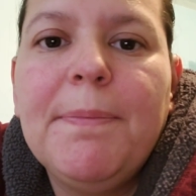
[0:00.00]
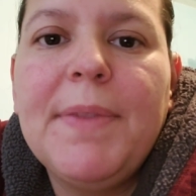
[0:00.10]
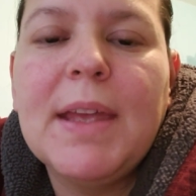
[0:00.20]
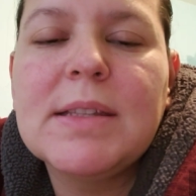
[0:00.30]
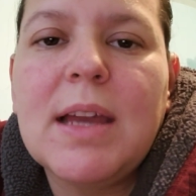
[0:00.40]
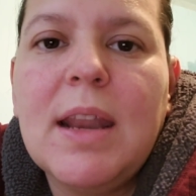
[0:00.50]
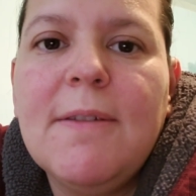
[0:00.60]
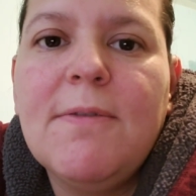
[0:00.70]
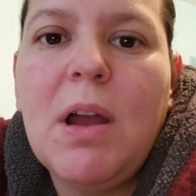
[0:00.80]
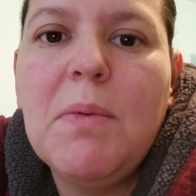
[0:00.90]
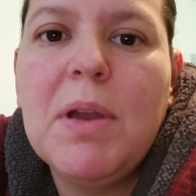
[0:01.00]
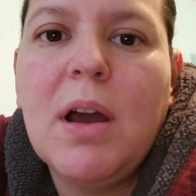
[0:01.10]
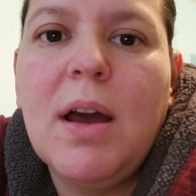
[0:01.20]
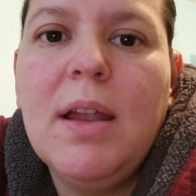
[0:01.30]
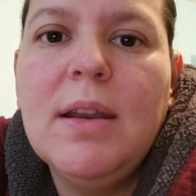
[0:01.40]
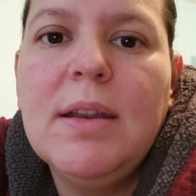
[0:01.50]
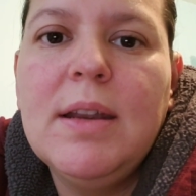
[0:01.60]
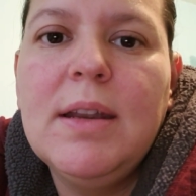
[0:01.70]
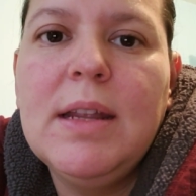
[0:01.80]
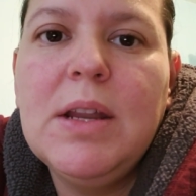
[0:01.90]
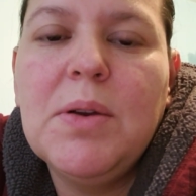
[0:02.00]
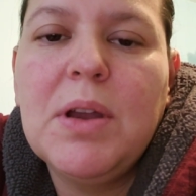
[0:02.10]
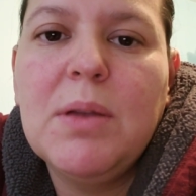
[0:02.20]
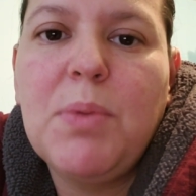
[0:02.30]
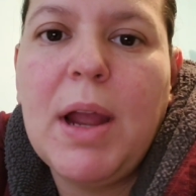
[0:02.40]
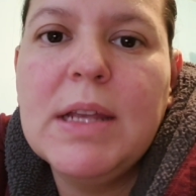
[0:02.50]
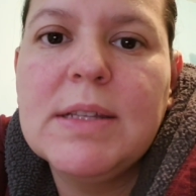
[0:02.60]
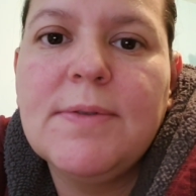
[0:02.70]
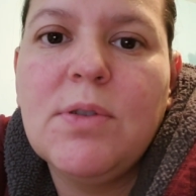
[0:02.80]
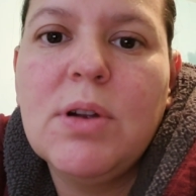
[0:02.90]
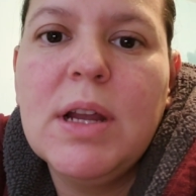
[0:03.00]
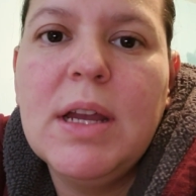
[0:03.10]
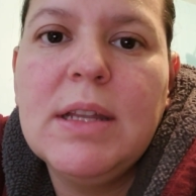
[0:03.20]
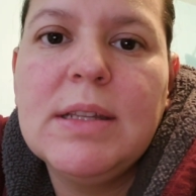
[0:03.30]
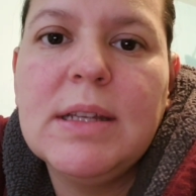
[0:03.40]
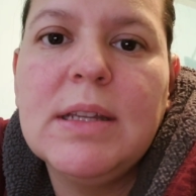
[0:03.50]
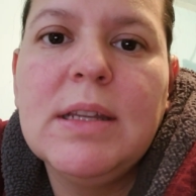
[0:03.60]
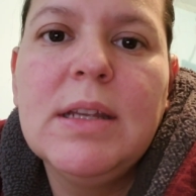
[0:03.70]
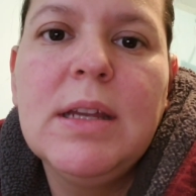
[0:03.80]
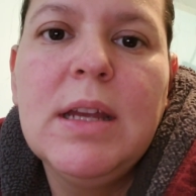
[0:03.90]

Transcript: that's kind of why we got, you know, a good price for it. And